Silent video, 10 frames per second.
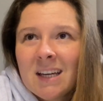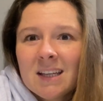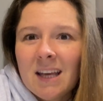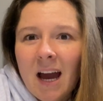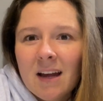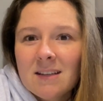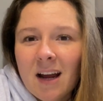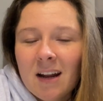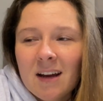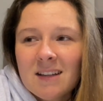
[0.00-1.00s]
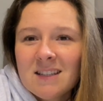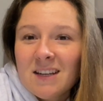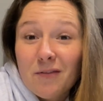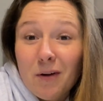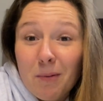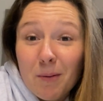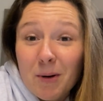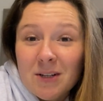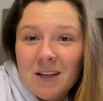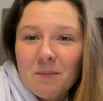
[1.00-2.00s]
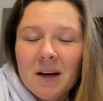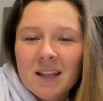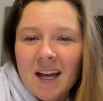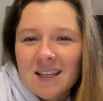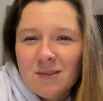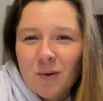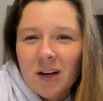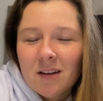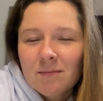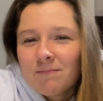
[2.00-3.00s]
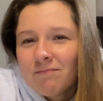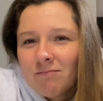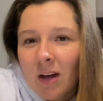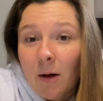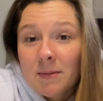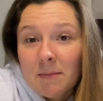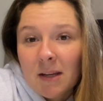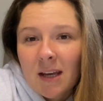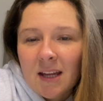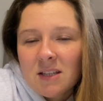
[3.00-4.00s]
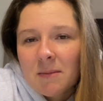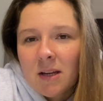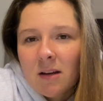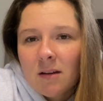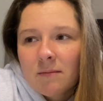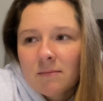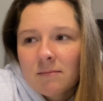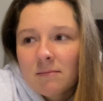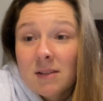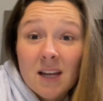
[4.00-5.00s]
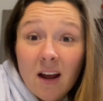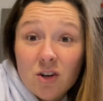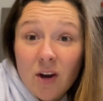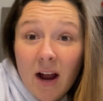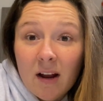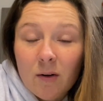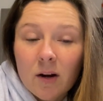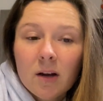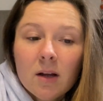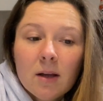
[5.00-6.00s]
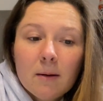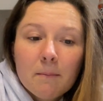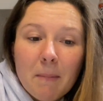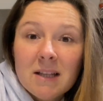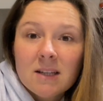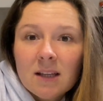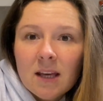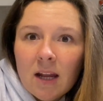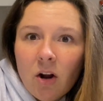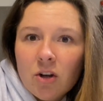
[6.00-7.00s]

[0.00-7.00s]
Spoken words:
yeah, it's different per person, but that's what helps me and gets me to stay on track or mentally get on